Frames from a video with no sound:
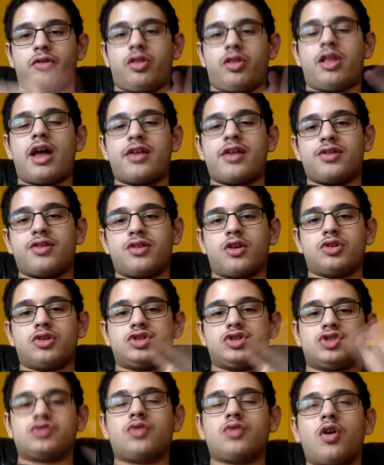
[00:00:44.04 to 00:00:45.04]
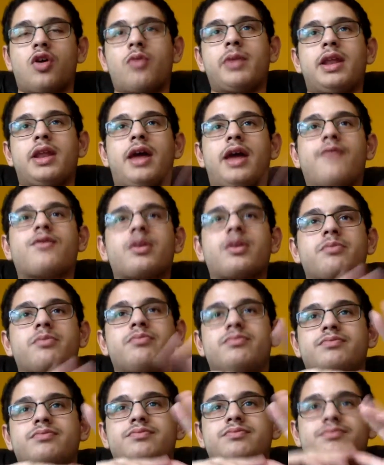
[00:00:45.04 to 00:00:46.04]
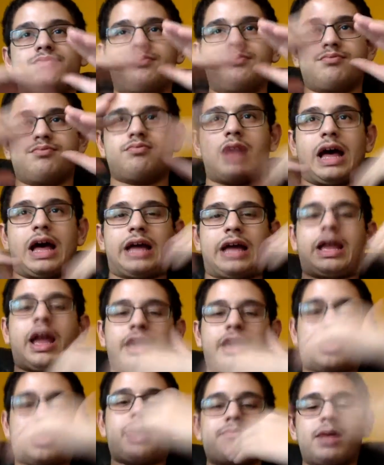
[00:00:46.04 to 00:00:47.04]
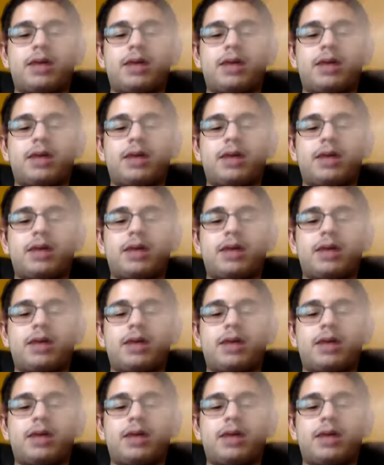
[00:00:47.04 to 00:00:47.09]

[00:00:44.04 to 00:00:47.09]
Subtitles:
Lesnar, Strowman, I can't